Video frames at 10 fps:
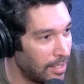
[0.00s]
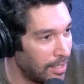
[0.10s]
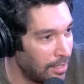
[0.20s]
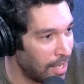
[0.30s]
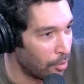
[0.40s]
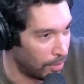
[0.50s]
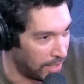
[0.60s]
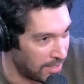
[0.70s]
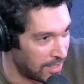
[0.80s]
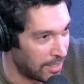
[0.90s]
not
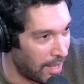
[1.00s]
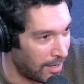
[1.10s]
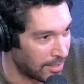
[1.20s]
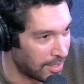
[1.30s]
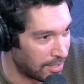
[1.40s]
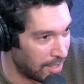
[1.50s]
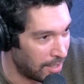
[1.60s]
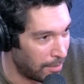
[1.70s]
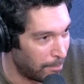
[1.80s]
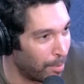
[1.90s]
only has it not
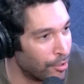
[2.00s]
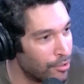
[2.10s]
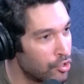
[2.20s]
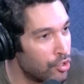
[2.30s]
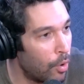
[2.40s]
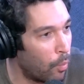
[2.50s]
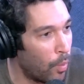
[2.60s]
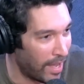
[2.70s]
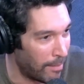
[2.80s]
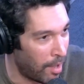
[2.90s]
existed, but there's no
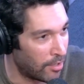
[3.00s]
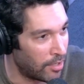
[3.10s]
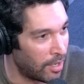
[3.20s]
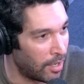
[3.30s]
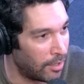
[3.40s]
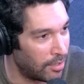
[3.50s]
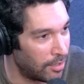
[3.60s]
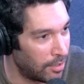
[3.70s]
way a